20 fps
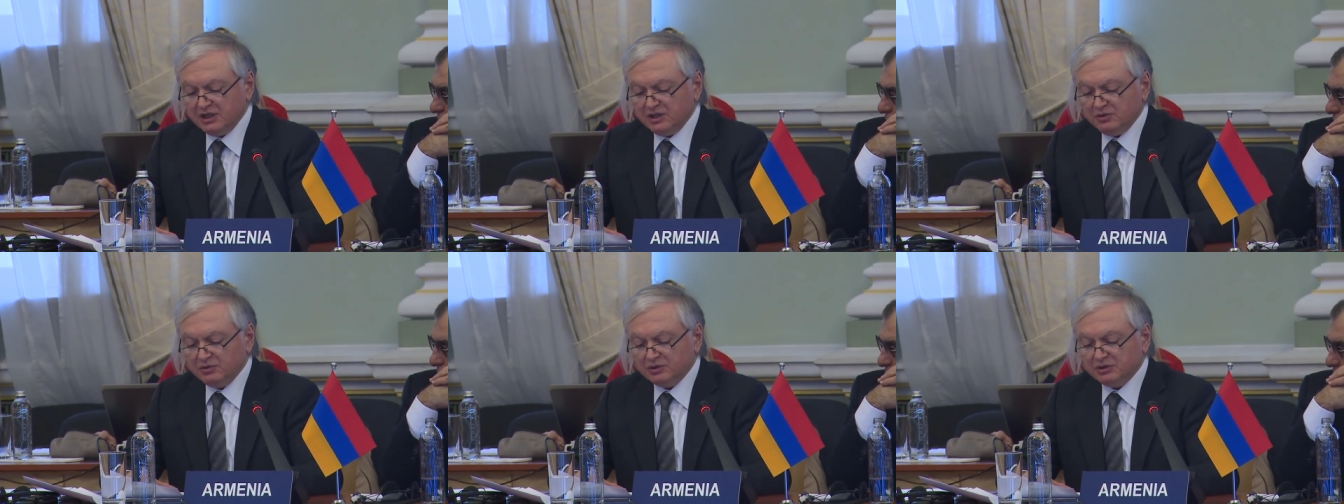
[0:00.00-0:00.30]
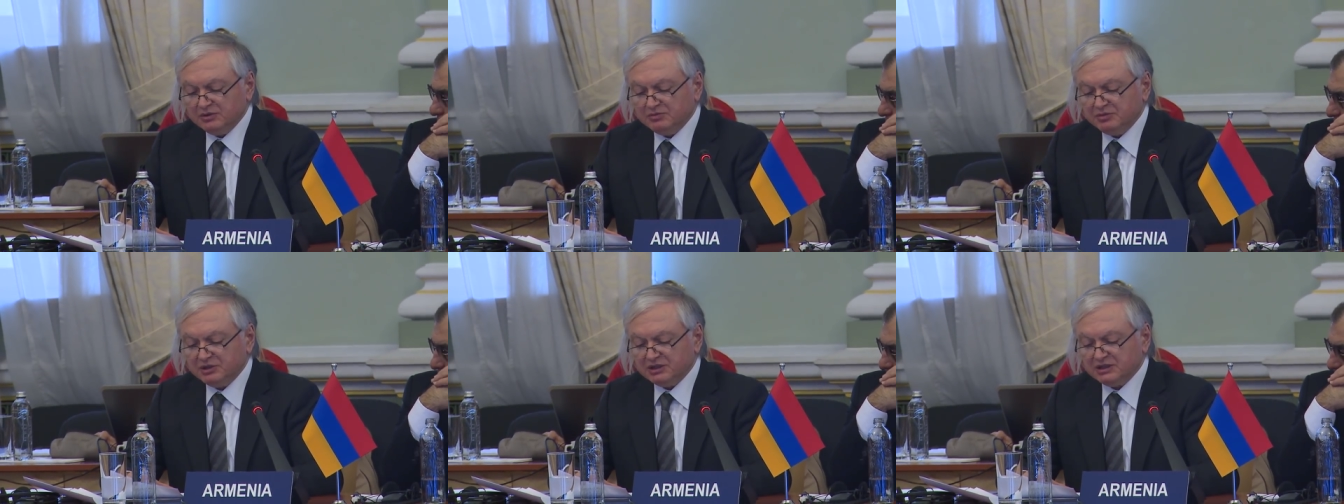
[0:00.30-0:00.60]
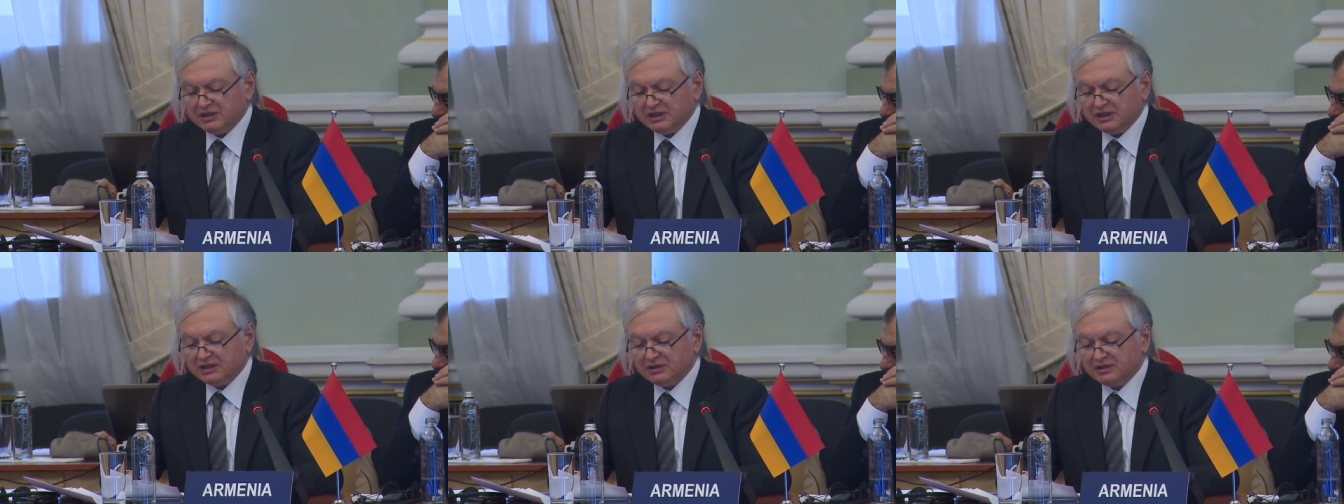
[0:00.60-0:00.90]
with the
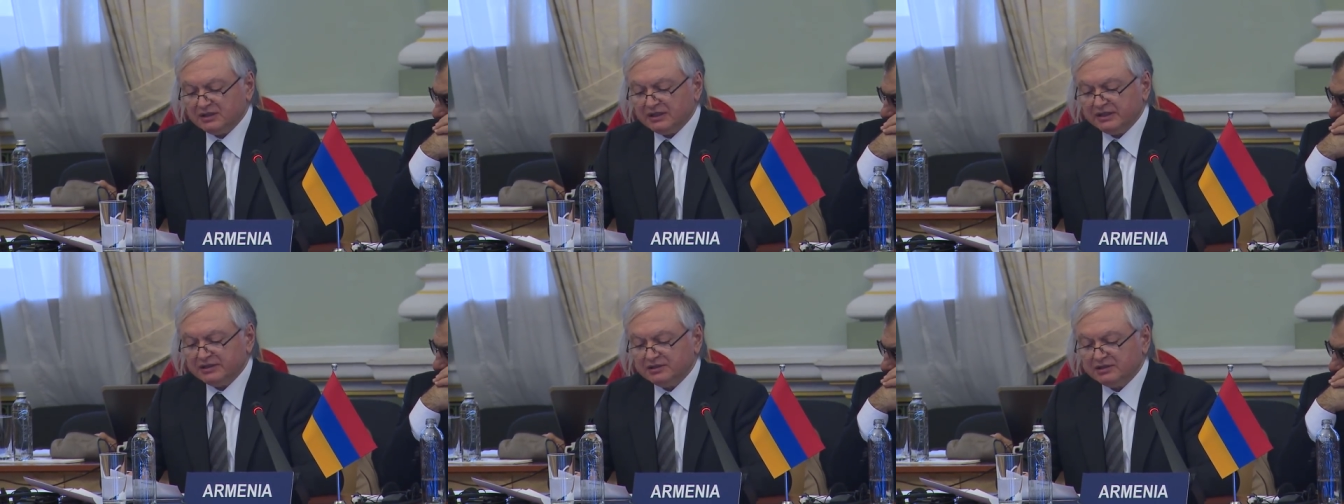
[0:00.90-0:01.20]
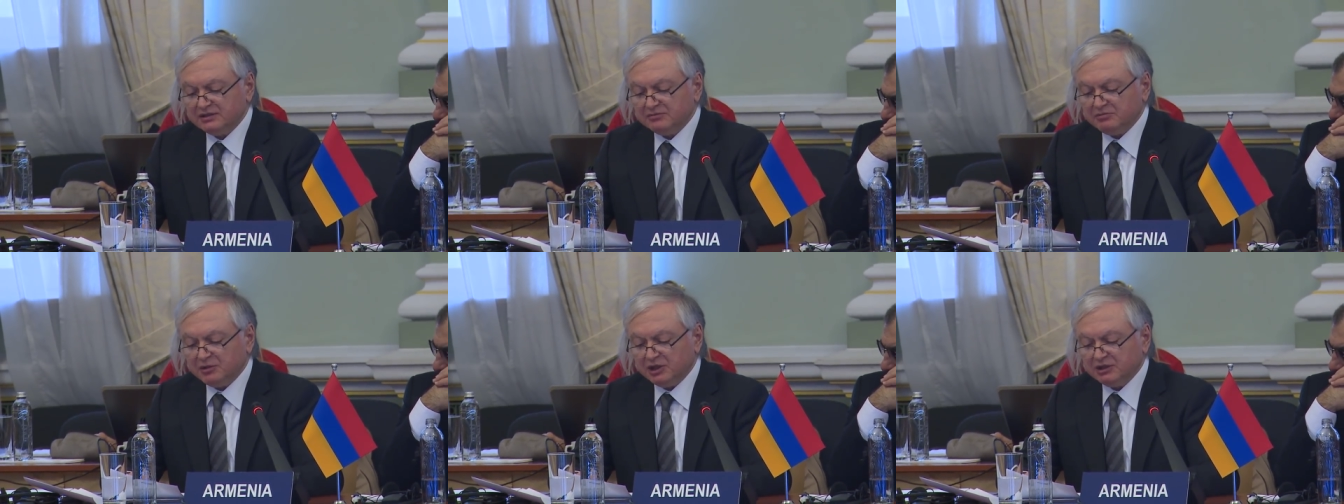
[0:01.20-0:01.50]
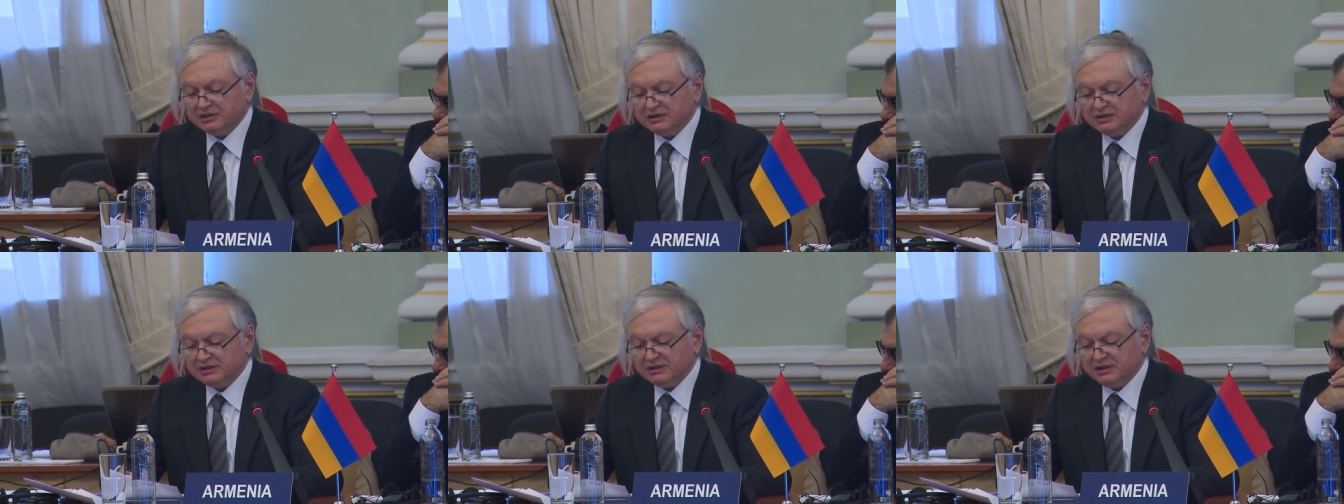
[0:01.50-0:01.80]
BSEC-related
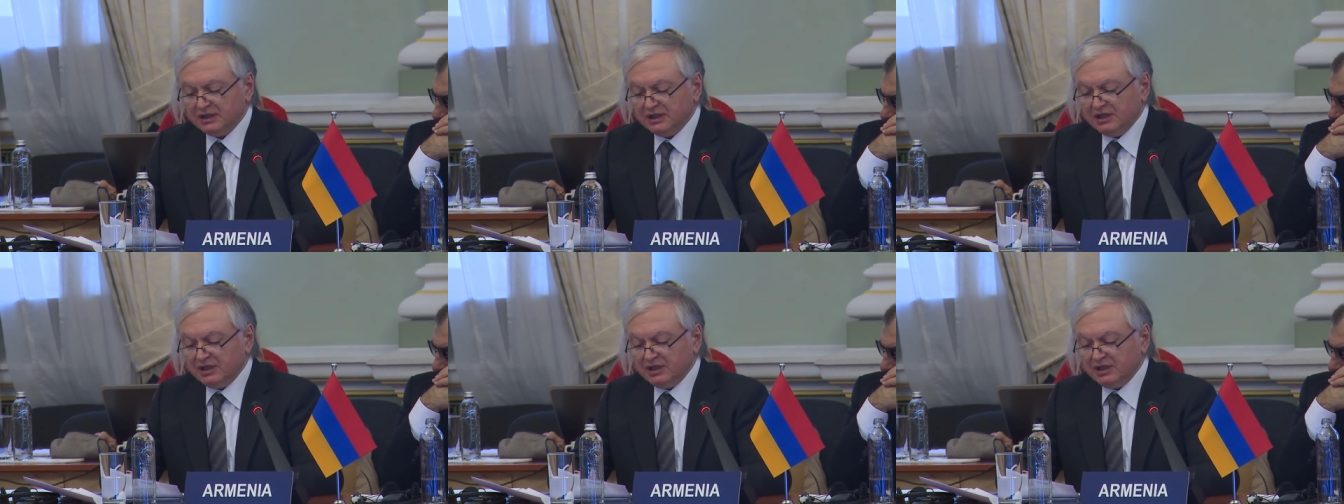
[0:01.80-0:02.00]
bodies,